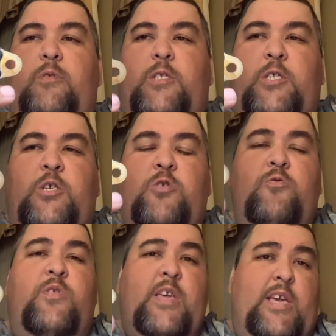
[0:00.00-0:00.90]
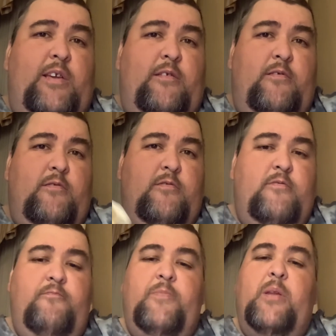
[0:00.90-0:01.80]
do you think
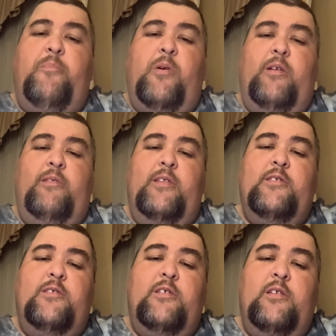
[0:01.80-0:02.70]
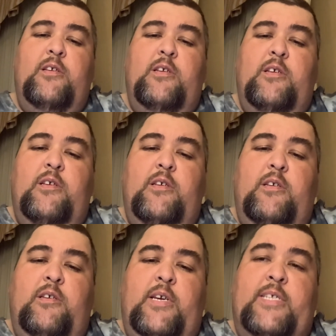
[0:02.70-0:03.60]
that a part that is
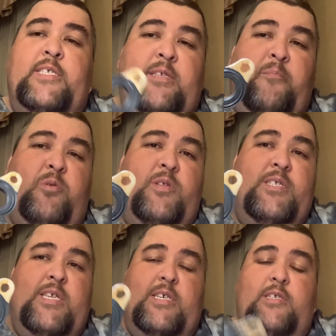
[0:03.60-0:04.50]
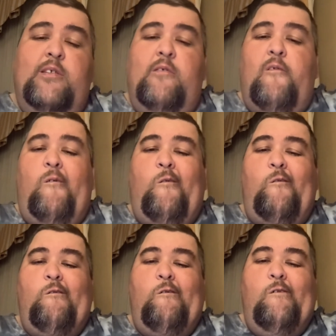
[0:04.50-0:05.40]
as simple as this
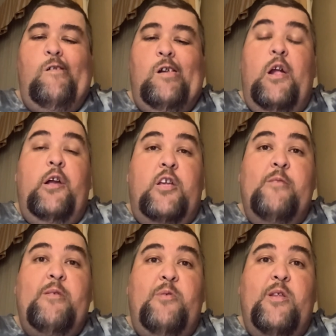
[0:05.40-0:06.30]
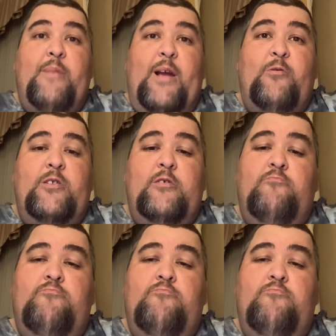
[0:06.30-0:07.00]
could be put in backwards?